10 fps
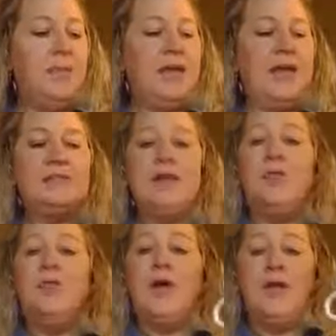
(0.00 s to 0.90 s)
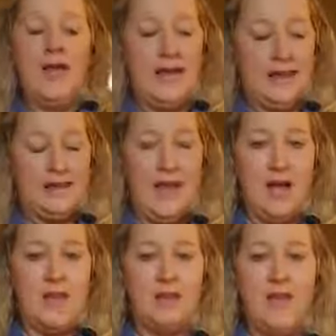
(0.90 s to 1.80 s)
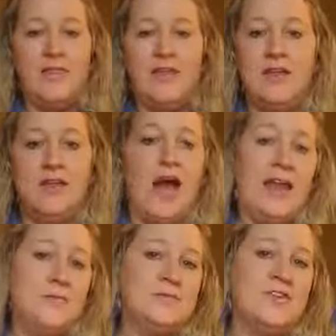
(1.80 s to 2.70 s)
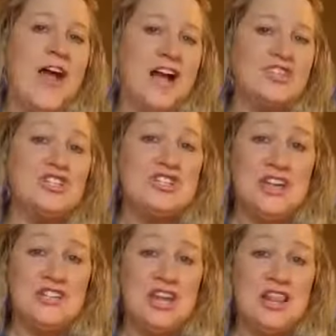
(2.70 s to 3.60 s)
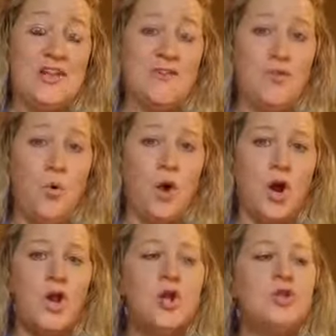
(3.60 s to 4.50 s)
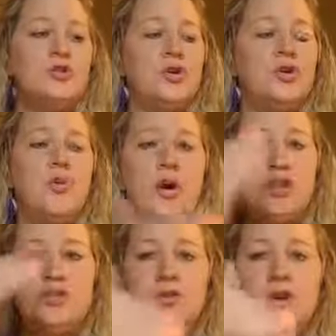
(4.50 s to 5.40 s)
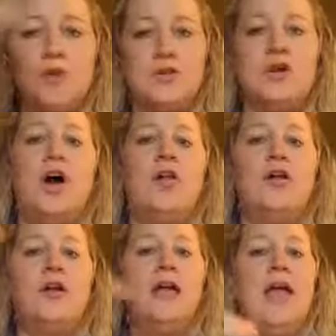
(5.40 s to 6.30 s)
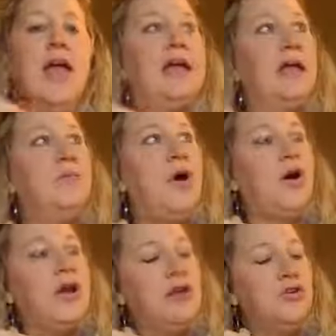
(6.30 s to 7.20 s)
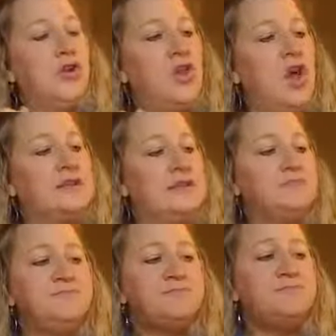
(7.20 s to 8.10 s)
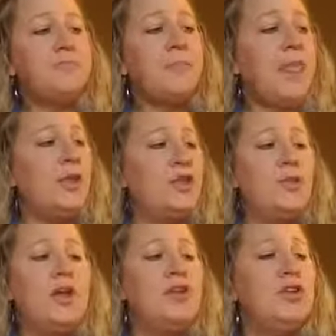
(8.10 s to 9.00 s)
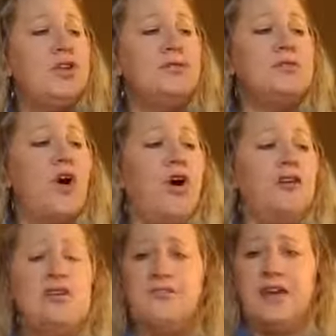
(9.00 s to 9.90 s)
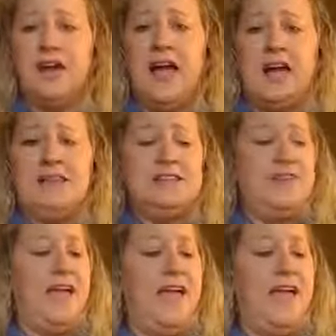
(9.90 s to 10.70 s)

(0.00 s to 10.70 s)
because it will hang down and then your items are actually touching the floor. So you want to do it on the taller hanging bar in your closet. You can use all different kinds of